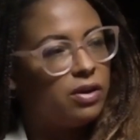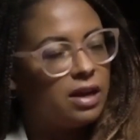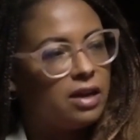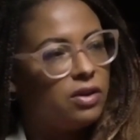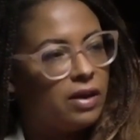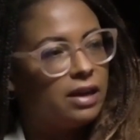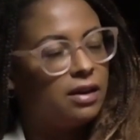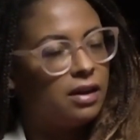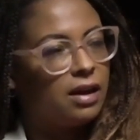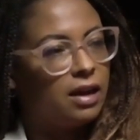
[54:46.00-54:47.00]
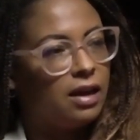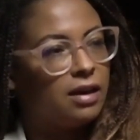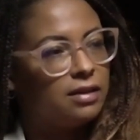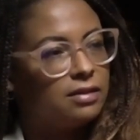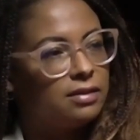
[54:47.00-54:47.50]
yeah, no, I can't.
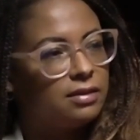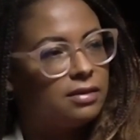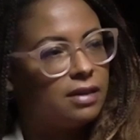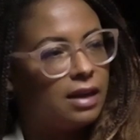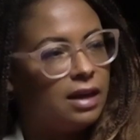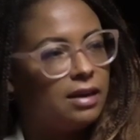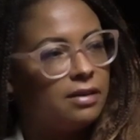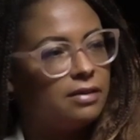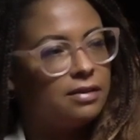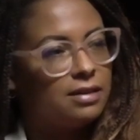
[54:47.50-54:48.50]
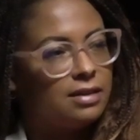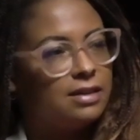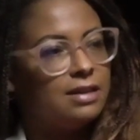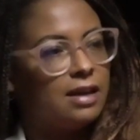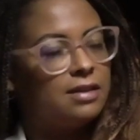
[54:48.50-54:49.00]
I can't, this is
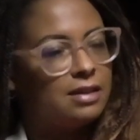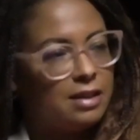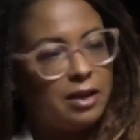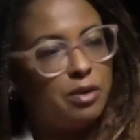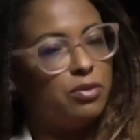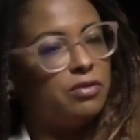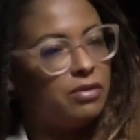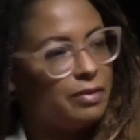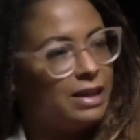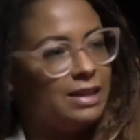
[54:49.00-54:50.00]
not sustainable for me.